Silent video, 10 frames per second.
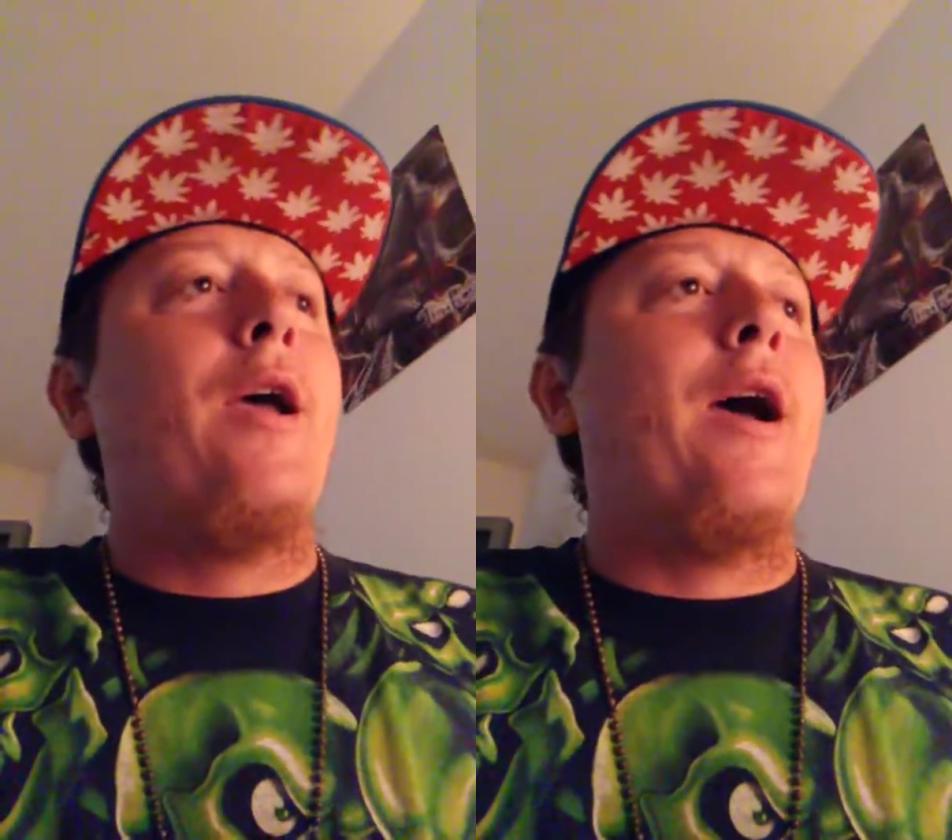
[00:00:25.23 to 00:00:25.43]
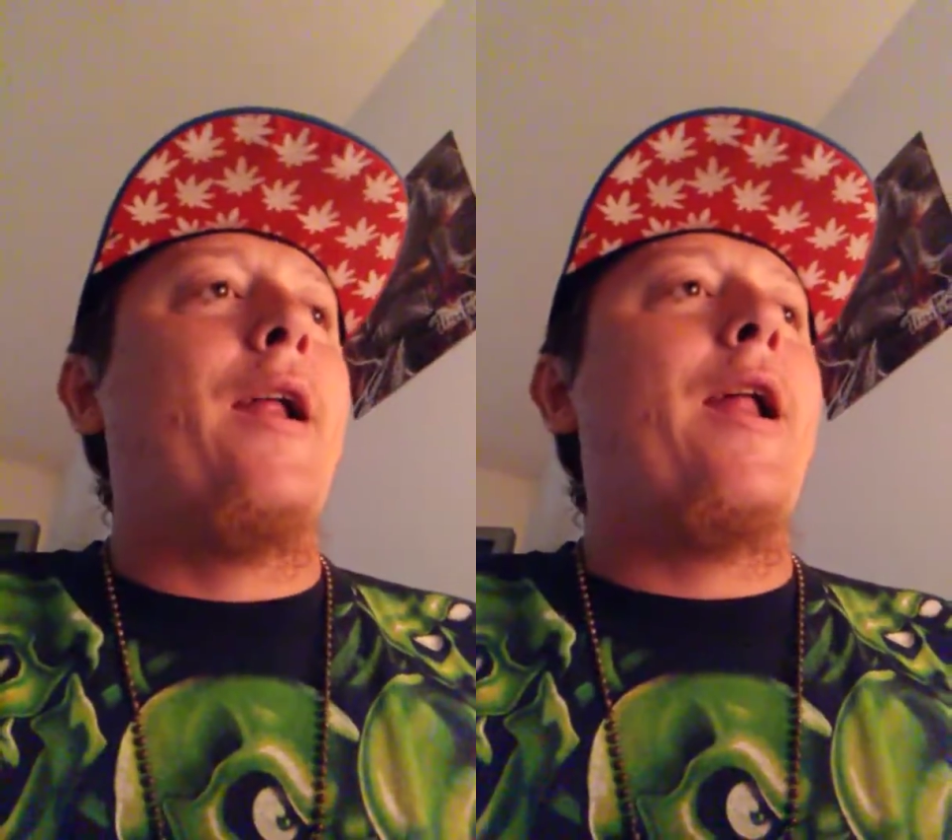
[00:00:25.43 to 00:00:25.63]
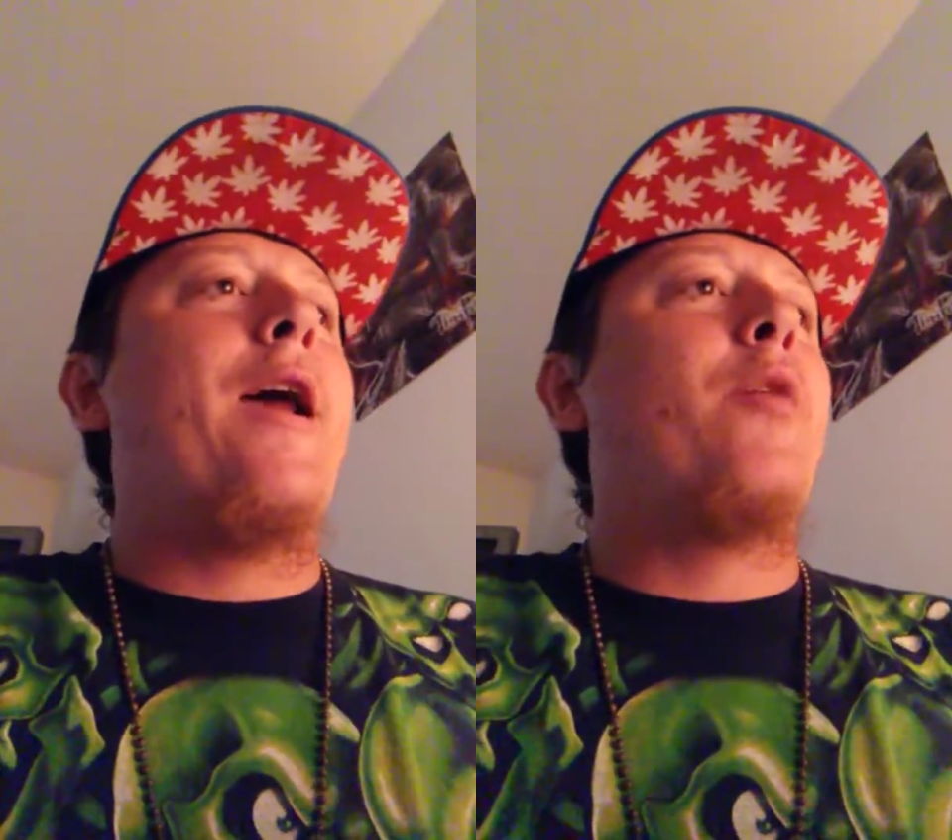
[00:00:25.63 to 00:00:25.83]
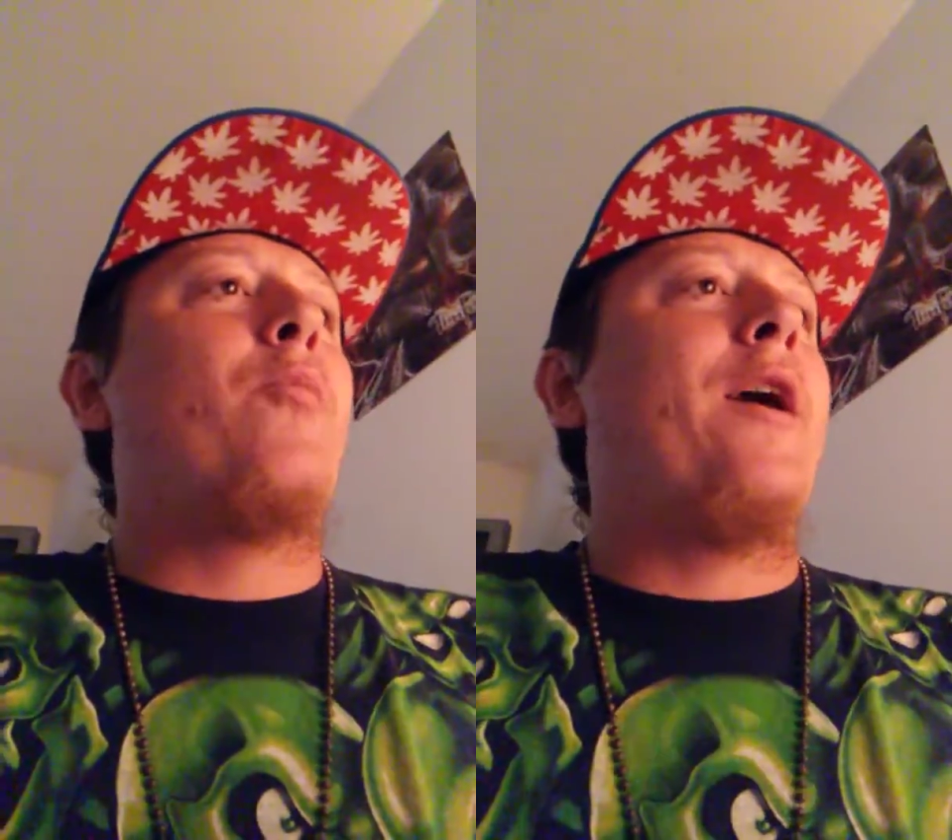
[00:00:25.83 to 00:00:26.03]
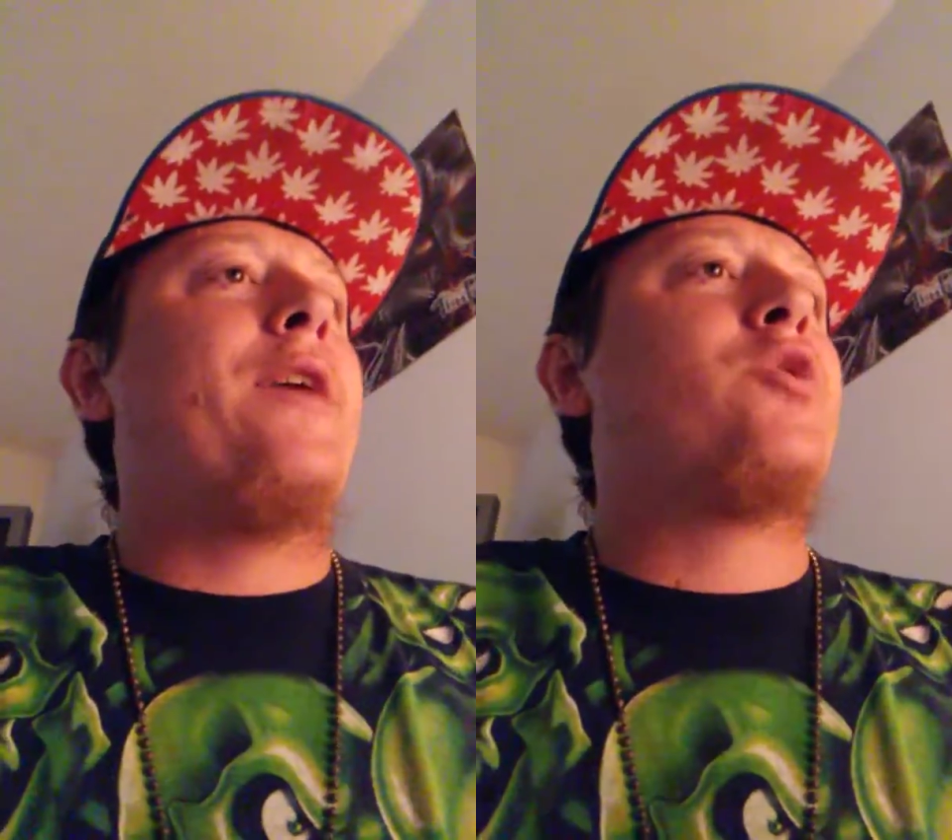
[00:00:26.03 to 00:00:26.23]
And then
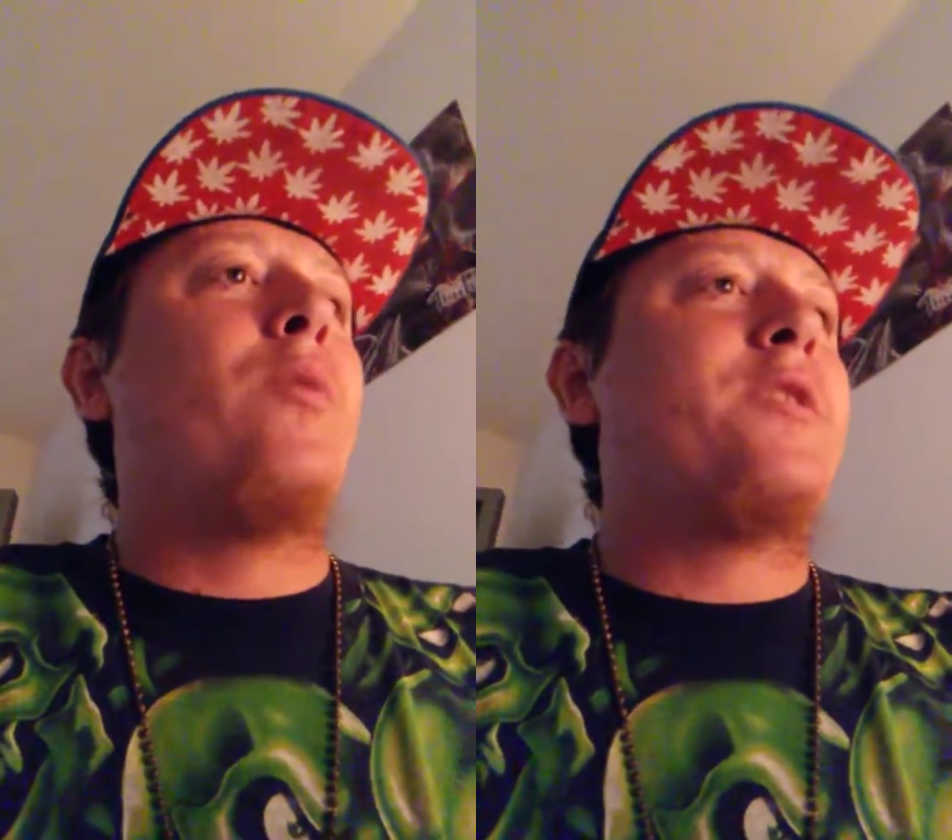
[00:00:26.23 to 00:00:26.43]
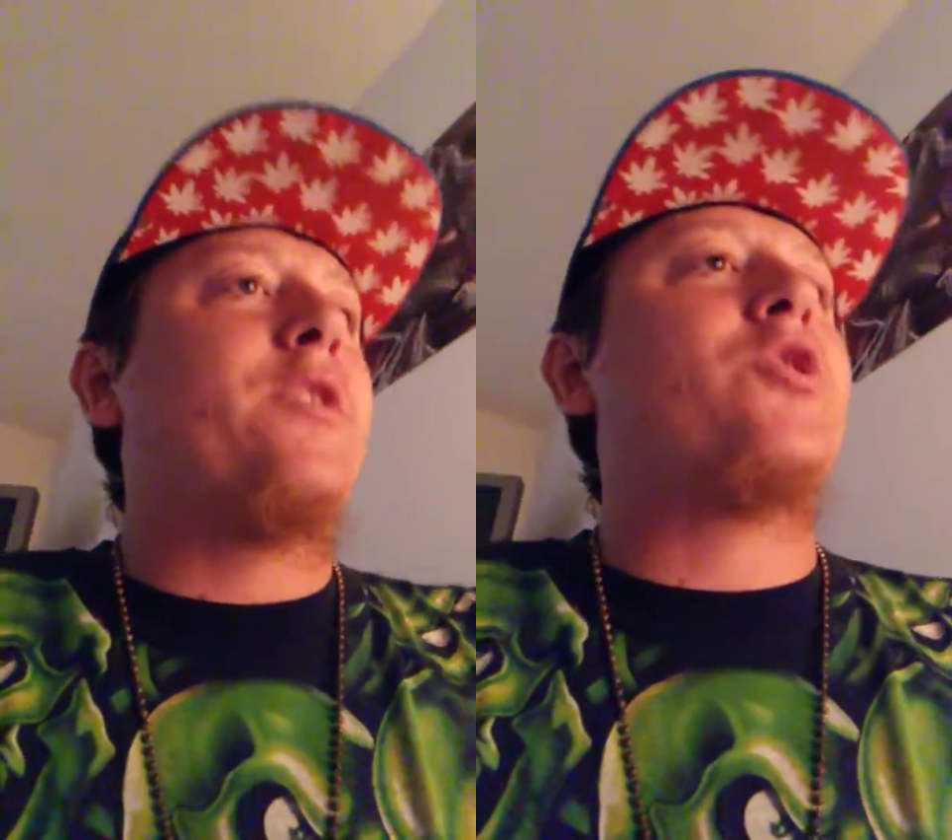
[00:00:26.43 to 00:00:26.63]
anyways, TwiZtiD